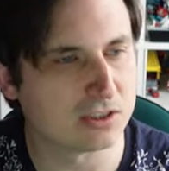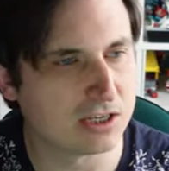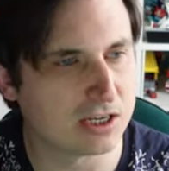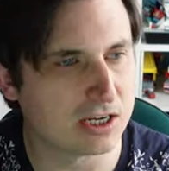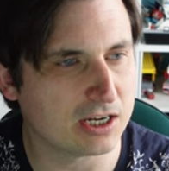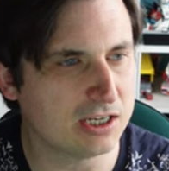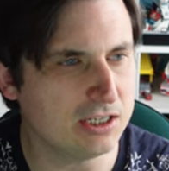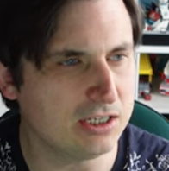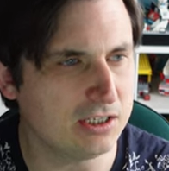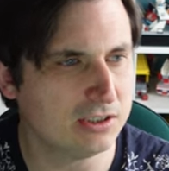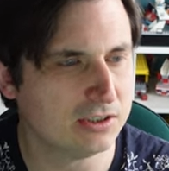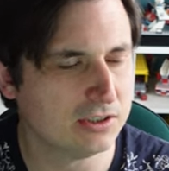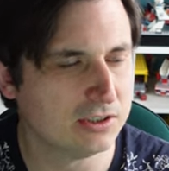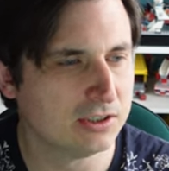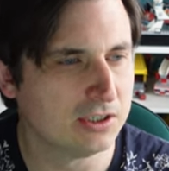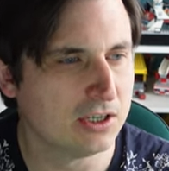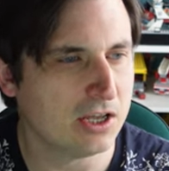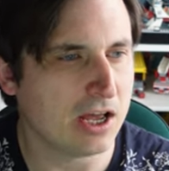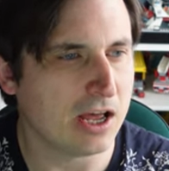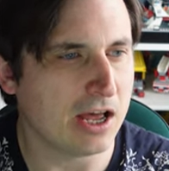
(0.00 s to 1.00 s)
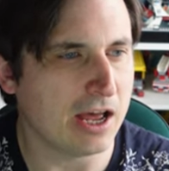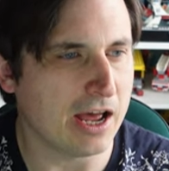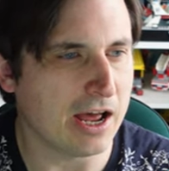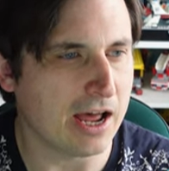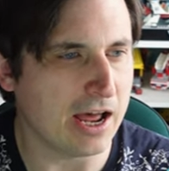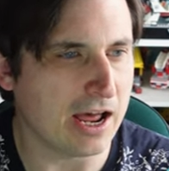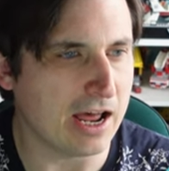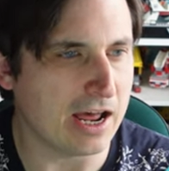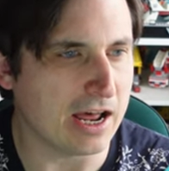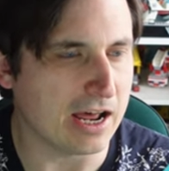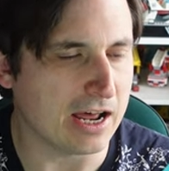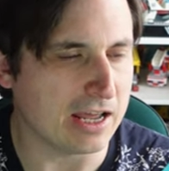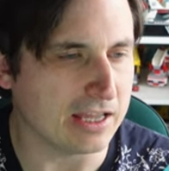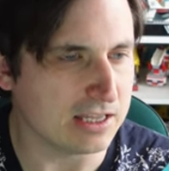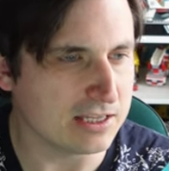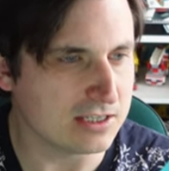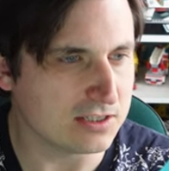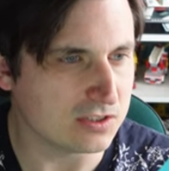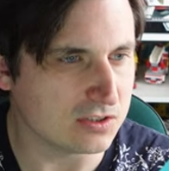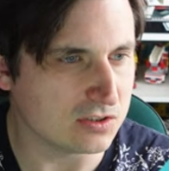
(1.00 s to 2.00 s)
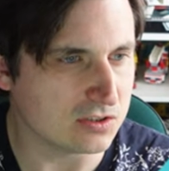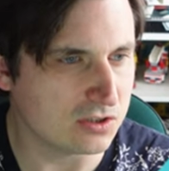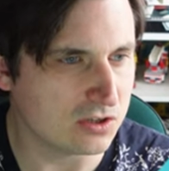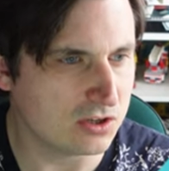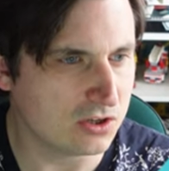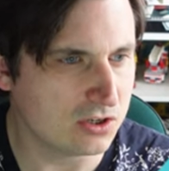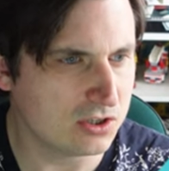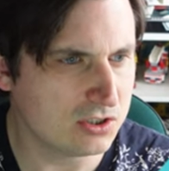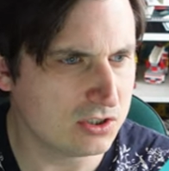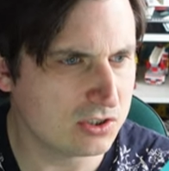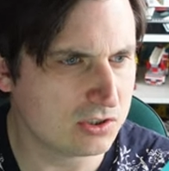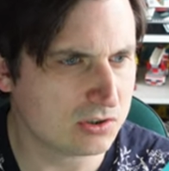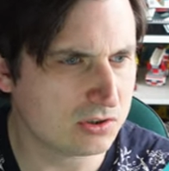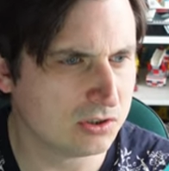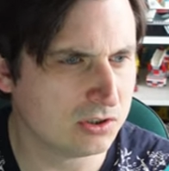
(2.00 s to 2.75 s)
Okay, this is good.